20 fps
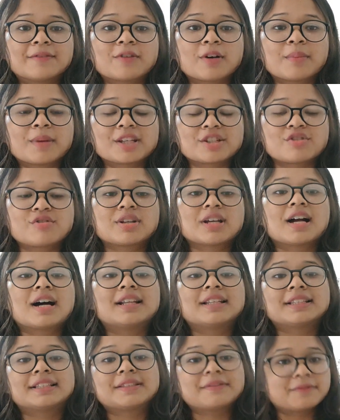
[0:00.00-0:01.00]
information
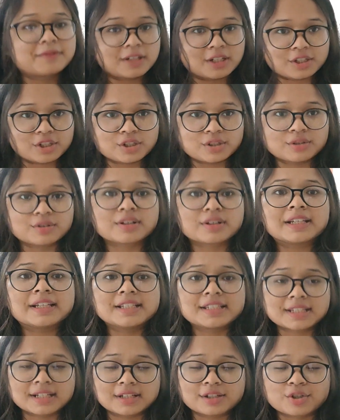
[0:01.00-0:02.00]
regarding the fresher
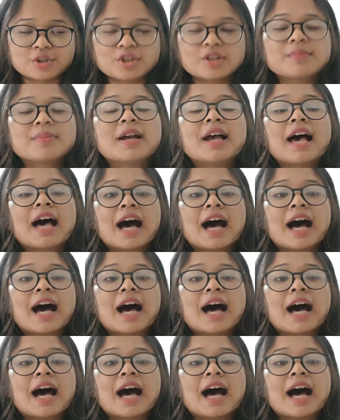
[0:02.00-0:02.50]
internship.